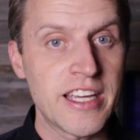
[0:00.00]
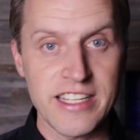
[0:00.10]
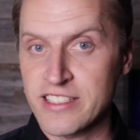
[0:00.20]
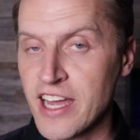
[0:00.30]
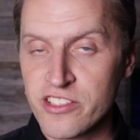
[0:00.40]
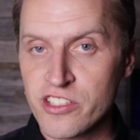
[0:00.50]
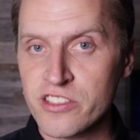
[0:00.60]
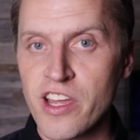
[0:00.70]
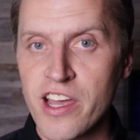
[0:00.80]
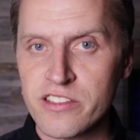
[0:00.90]
It's not
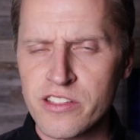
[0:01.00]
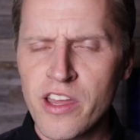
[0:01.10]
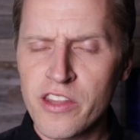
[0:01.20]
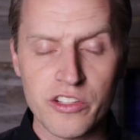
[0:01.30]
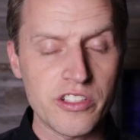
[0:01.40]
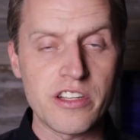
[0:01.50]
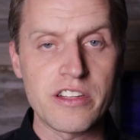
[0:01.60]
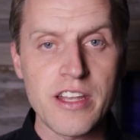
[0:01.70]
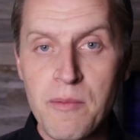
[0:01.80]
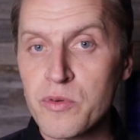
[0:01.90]
just us. There's a
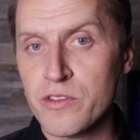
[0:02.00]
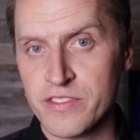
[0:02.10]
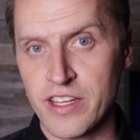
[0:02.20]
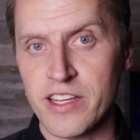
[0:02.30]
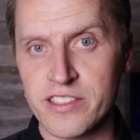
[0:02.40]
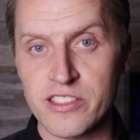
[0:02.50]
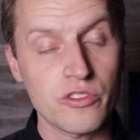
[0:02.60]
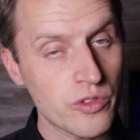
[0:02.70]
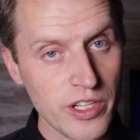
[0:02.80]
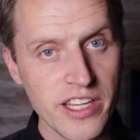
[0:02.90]
number of scientists,
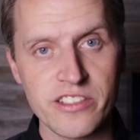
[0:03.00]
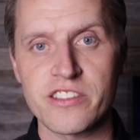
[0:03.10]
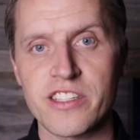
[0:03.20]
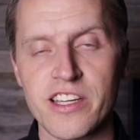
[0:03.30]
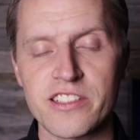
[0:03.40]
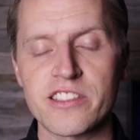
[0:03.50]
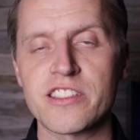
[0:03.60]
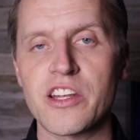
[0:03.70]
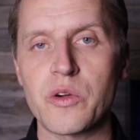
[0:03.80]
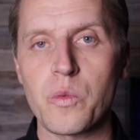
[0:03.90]
creation scientists,
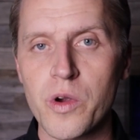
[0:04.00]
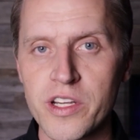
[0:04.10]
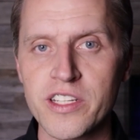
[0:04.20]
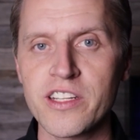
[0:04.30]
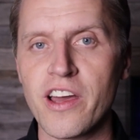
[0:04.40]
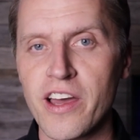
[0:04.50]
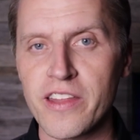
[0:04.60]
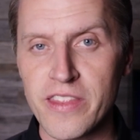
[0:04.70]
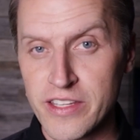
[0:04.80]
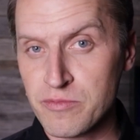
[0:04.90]
that are working
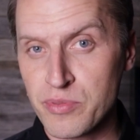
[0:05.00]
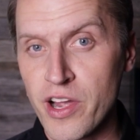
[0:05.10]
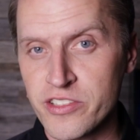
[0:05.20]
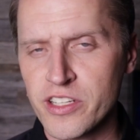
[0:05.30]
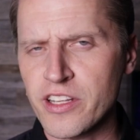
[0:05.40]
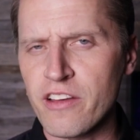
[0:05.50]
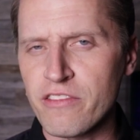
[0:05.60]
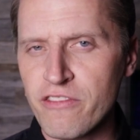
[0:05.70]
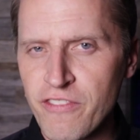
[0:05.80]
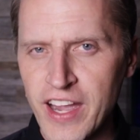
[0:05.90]
on this project of
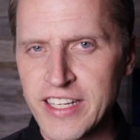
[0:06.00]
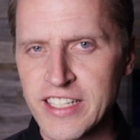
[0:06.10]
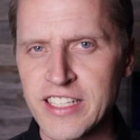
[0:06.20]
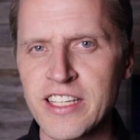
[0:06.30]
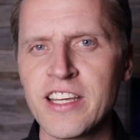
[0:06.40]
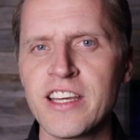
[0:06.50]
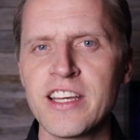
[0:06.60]
finding